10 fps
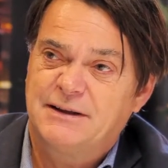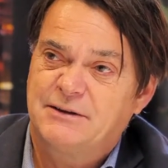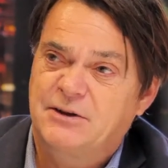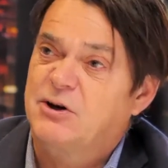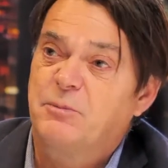
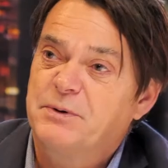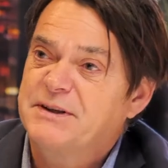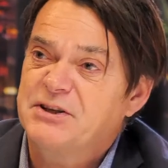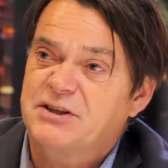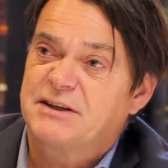the
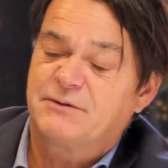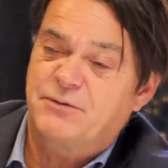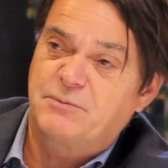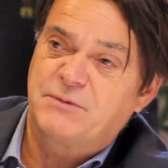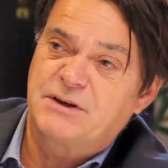competition
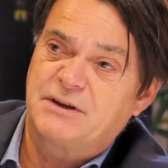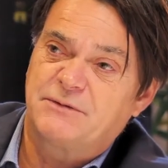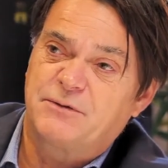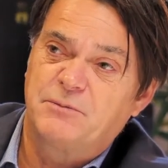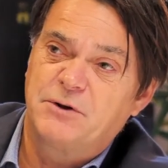from
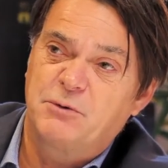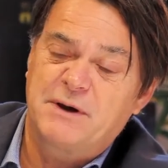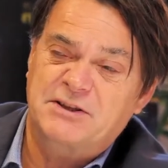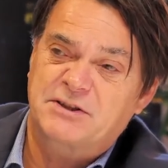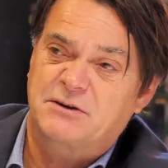the
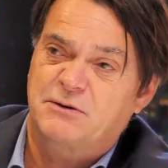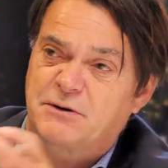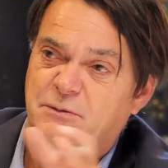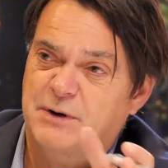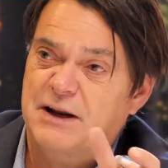US
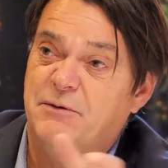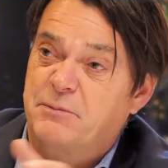or whatever,